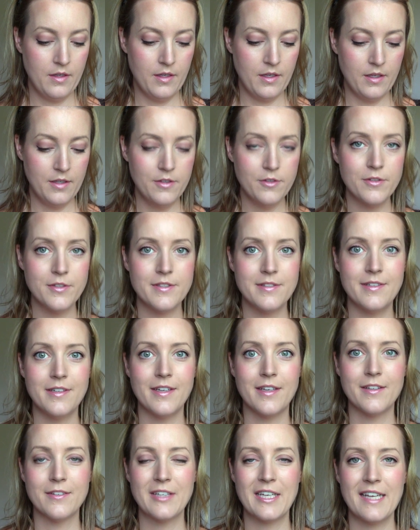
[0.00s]

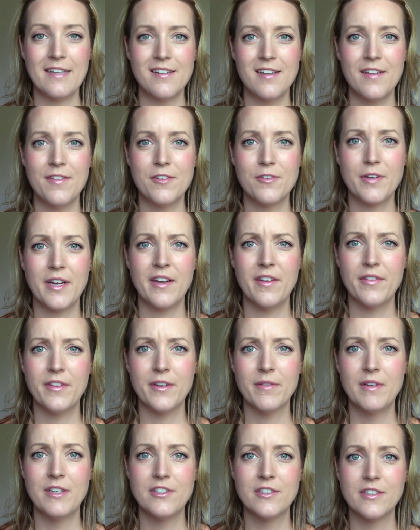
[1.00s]
Interesting, so I guess I'll have to try out the
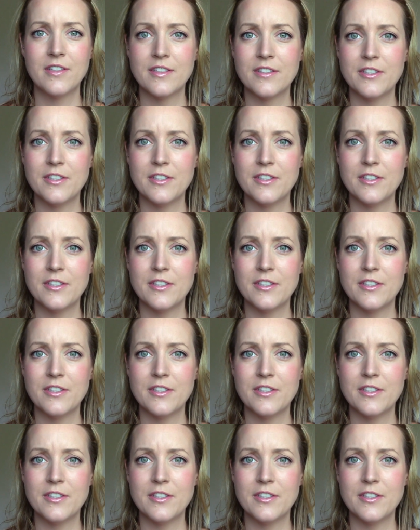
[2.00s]
original